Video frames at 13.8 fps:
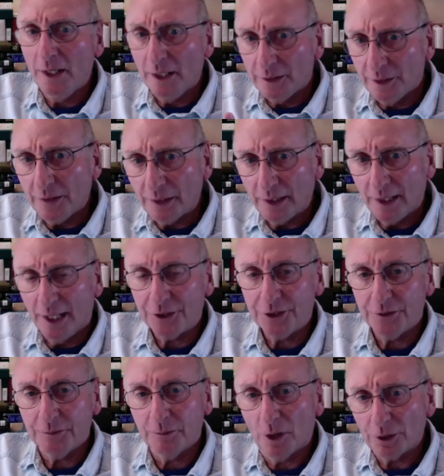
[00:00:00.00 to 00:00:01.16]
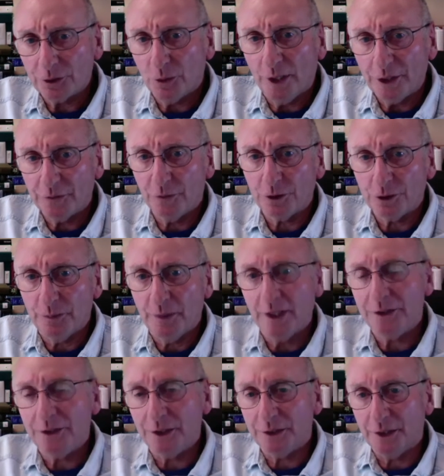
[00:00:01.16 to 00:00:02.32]
Nonetheless, Mark Twain's first big
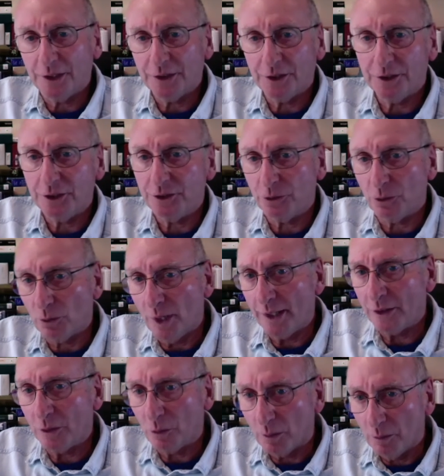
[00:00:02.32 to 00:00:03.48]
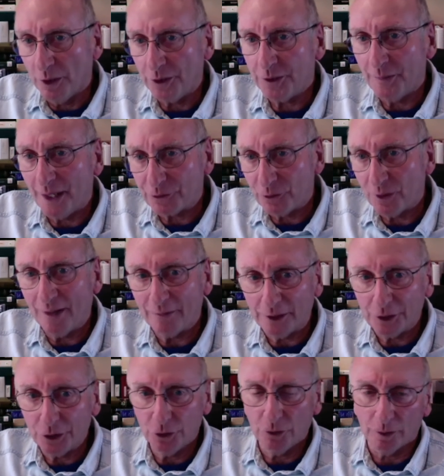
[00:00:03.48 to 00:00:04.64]
successes as a writer were books about travel
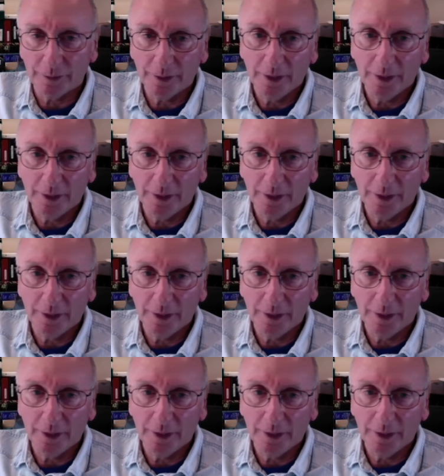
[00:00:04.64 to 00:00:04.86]
in Europe.